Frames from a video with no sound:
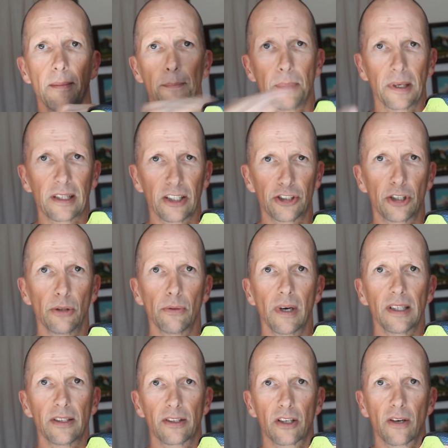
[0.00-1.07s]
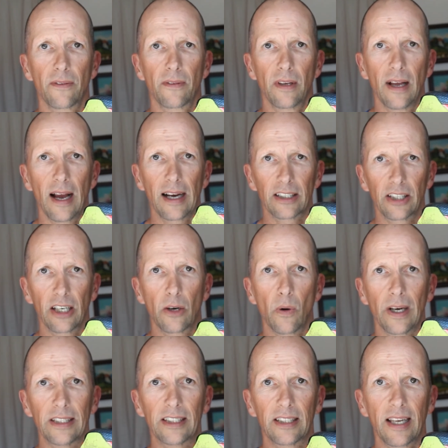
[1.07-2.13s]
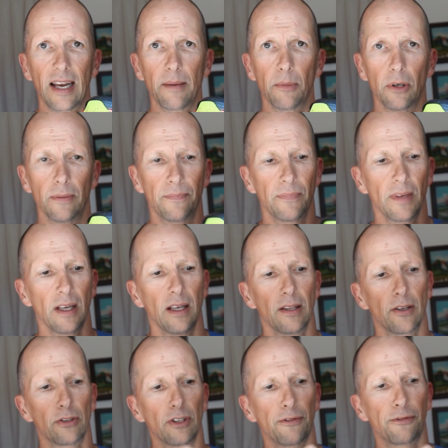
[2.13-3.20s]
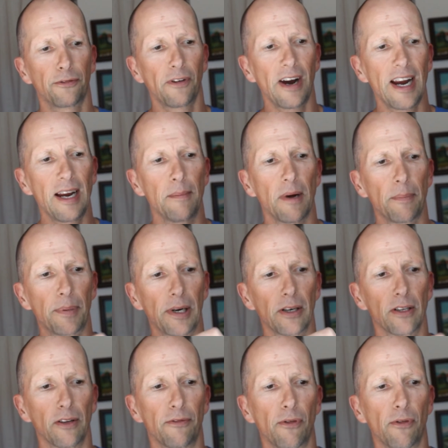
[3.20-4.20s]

But the shoe runs actually quite stable. There's a frame up here in the